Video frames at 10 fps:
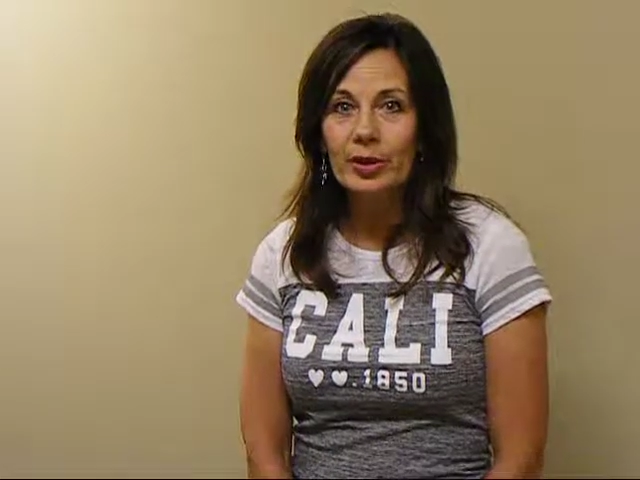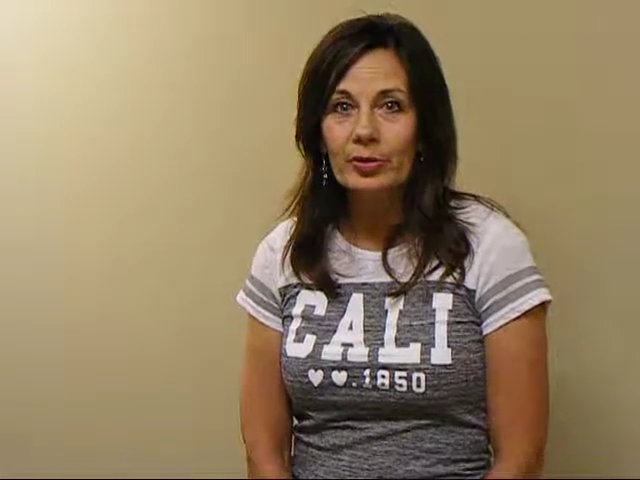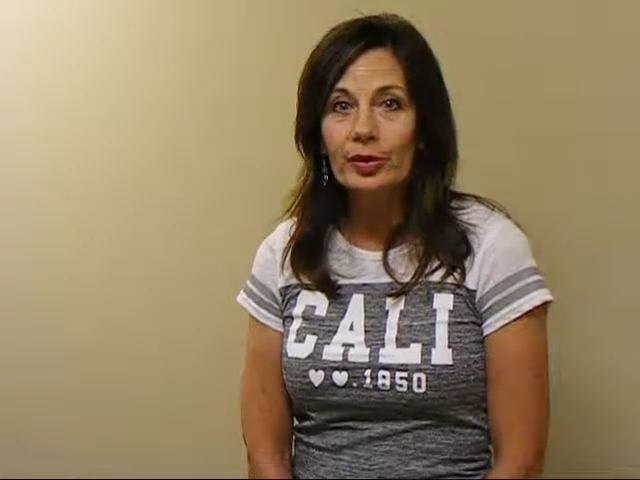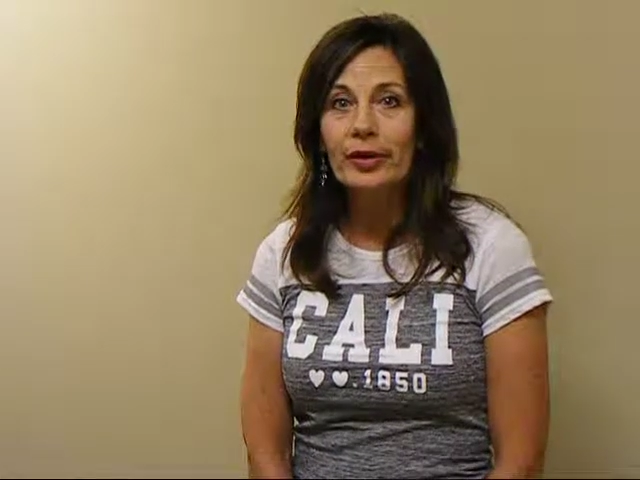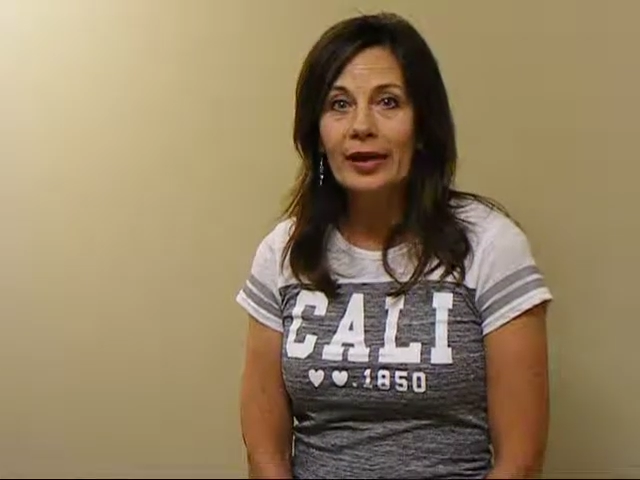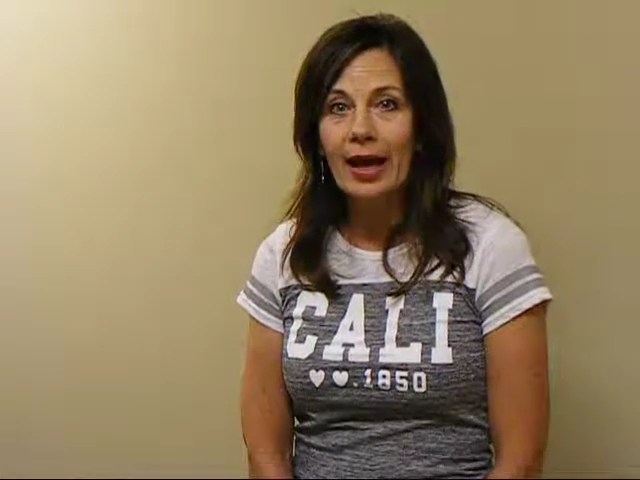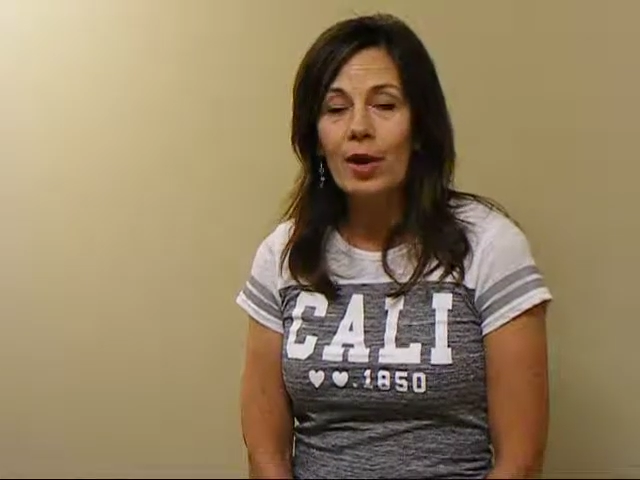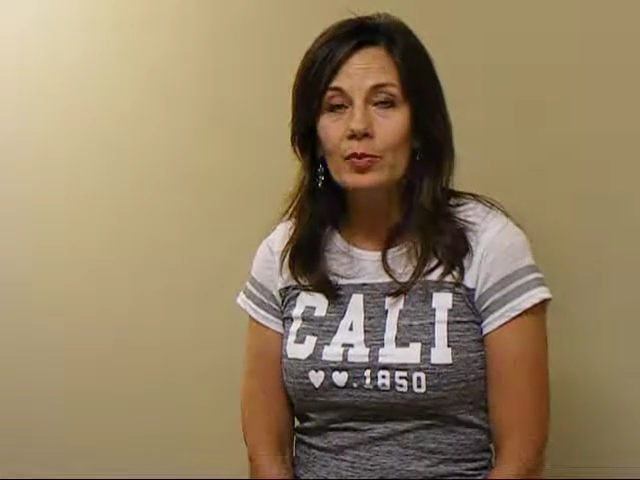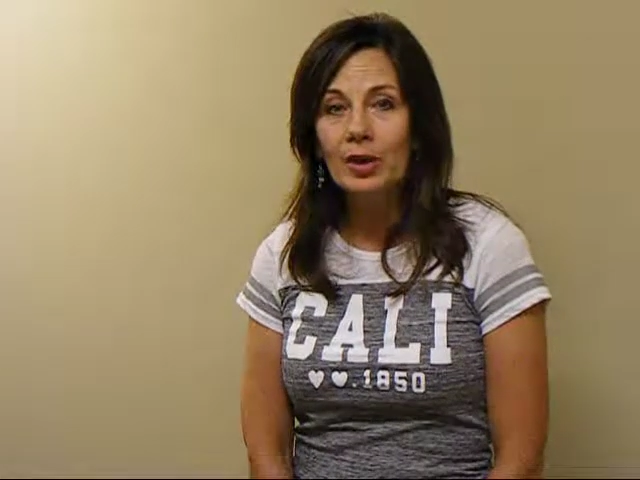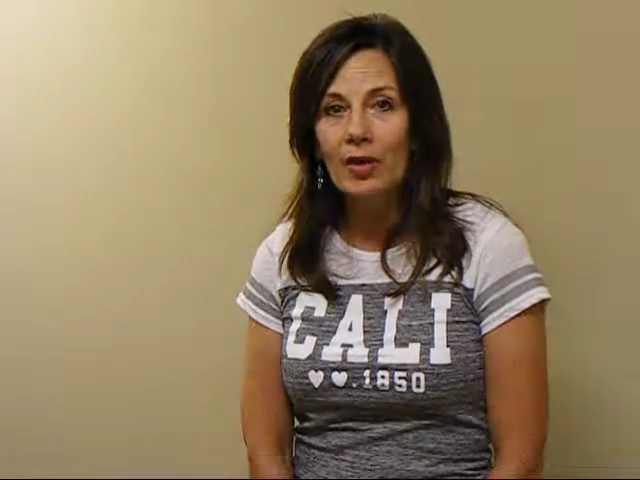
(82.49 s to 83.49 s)
which really
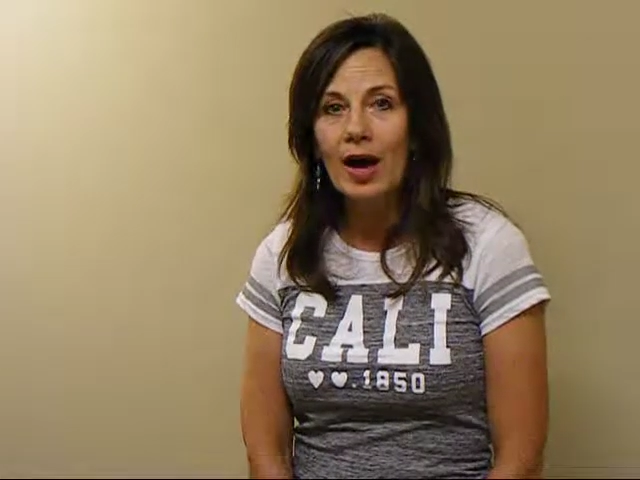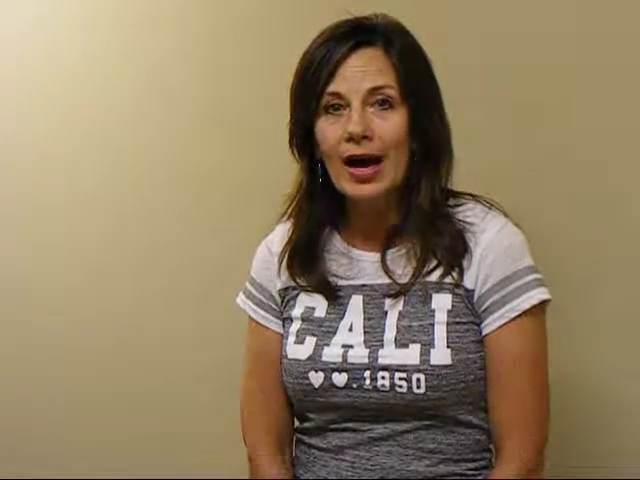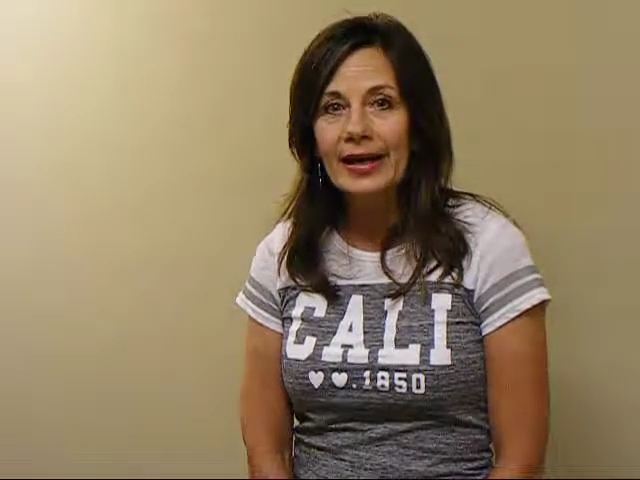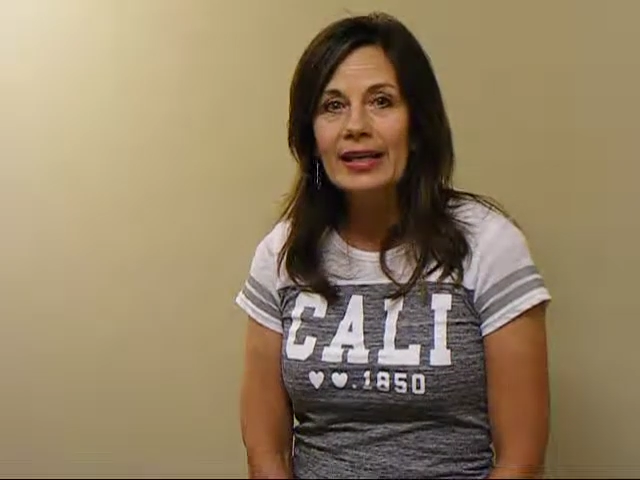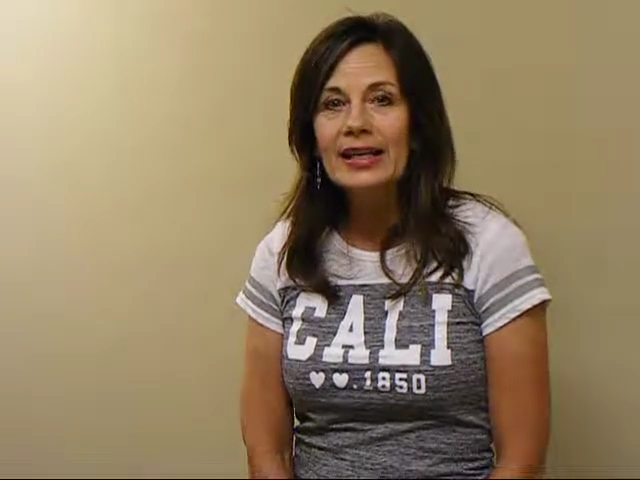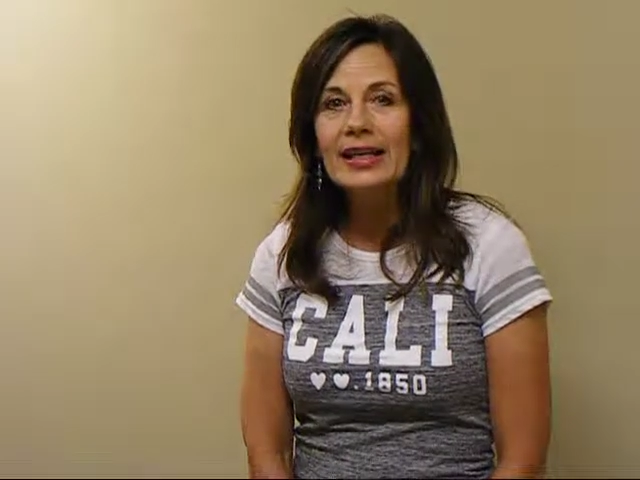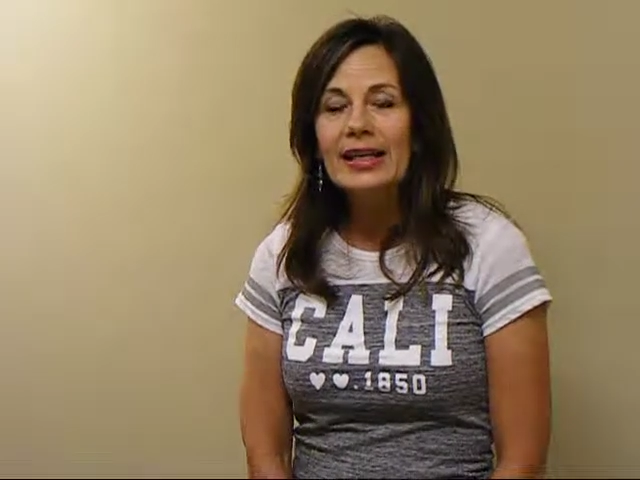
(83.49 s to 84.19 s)
helped a lot.